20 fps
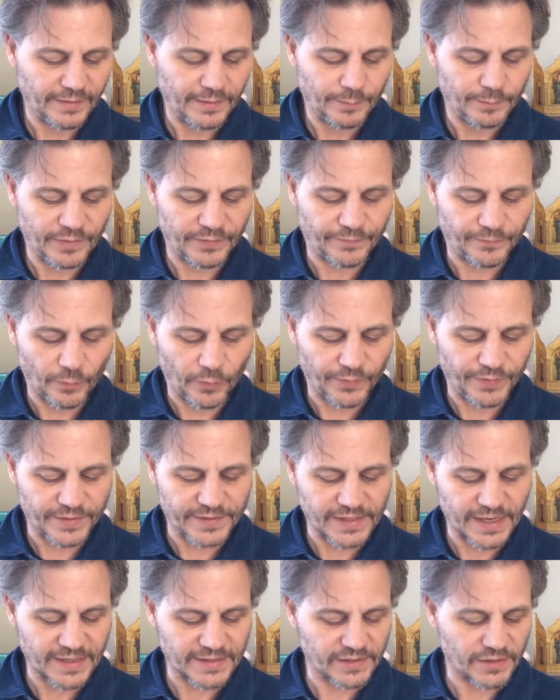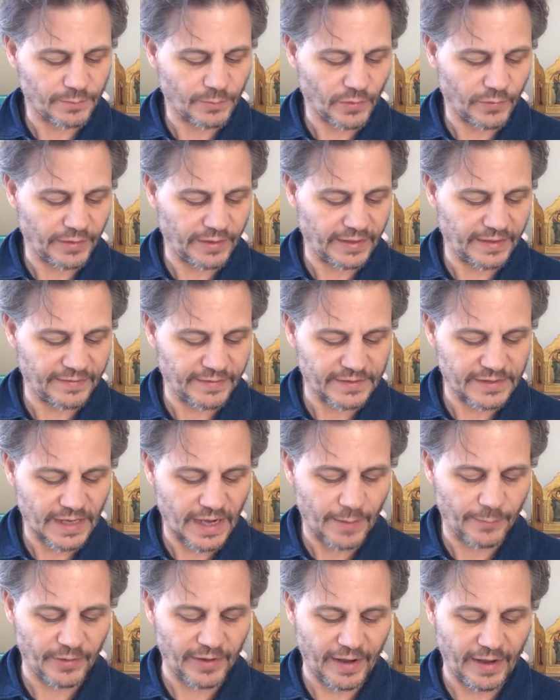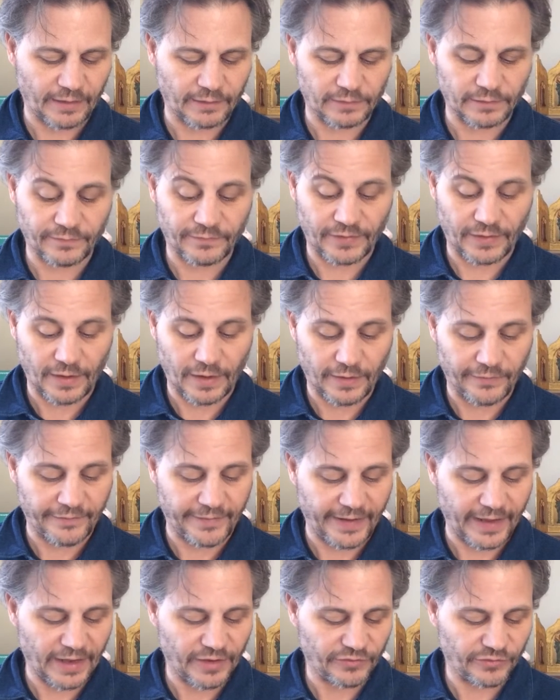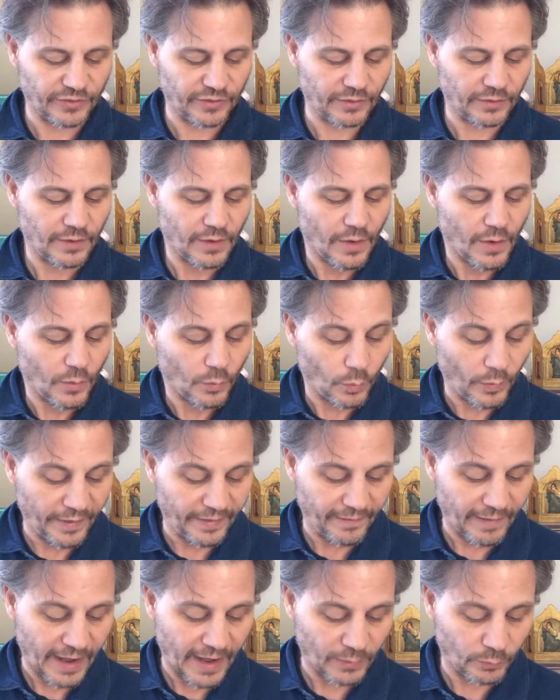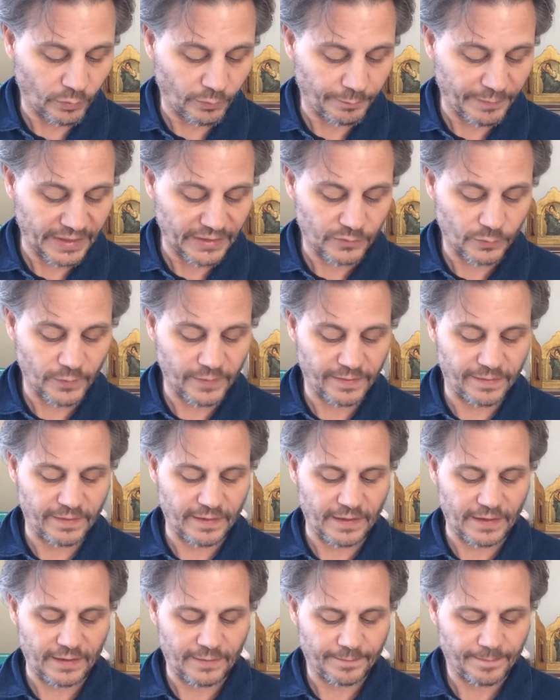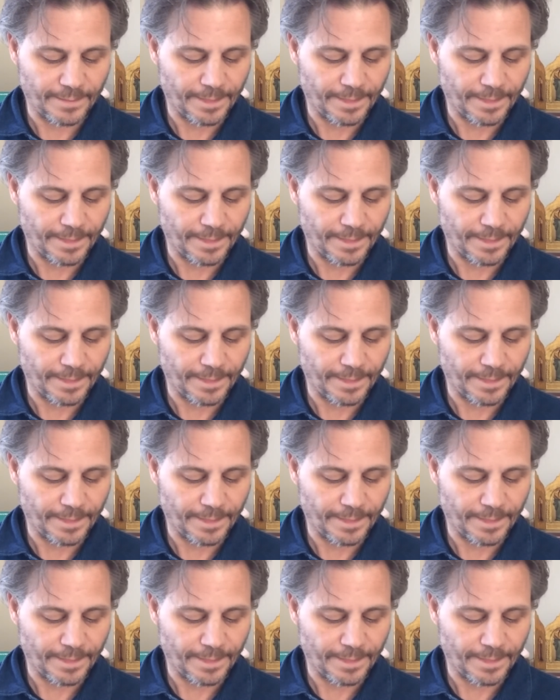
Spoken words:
before the testimony in the tabernacle of the congregation, where I will meet with thee.